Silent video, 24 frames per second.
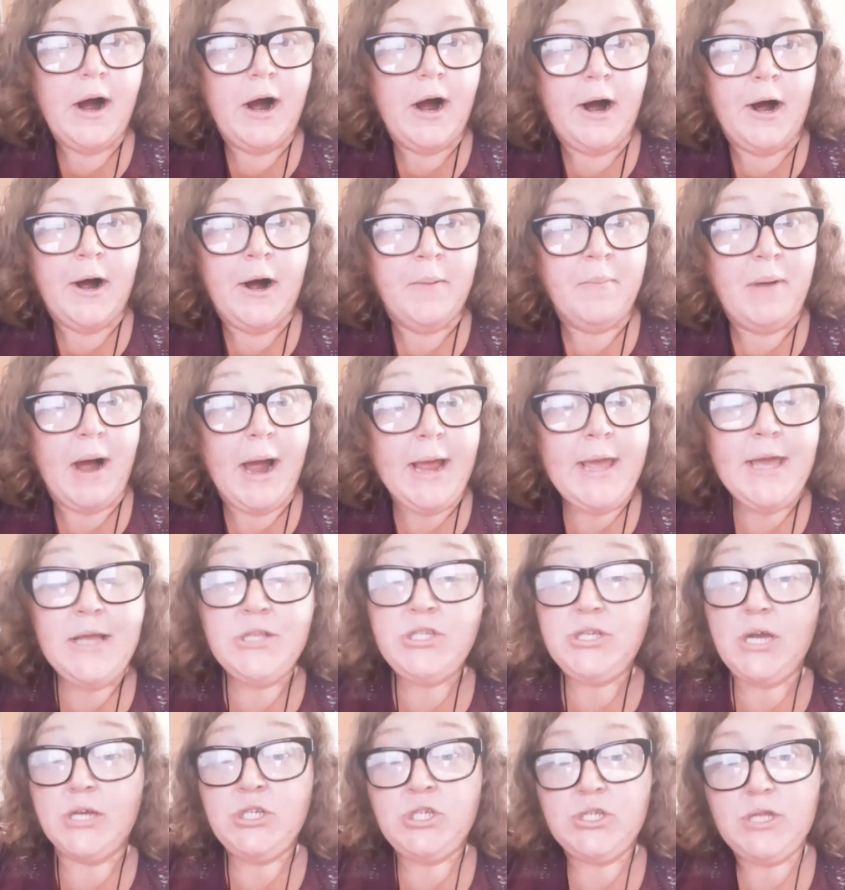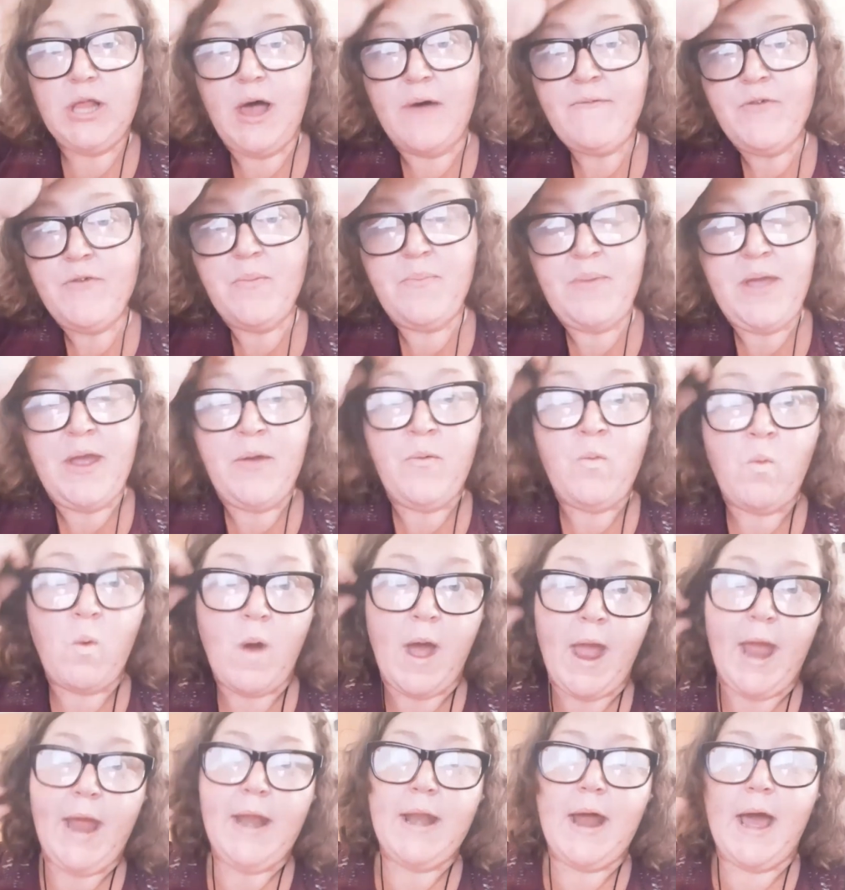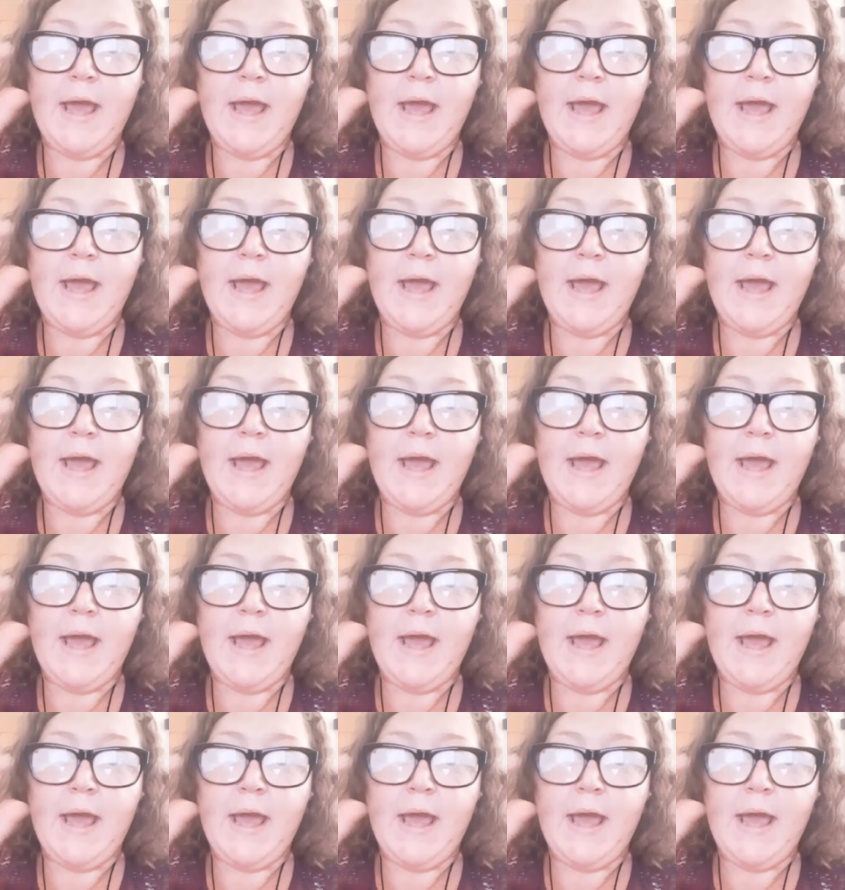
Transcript: I get judged a lot for being white.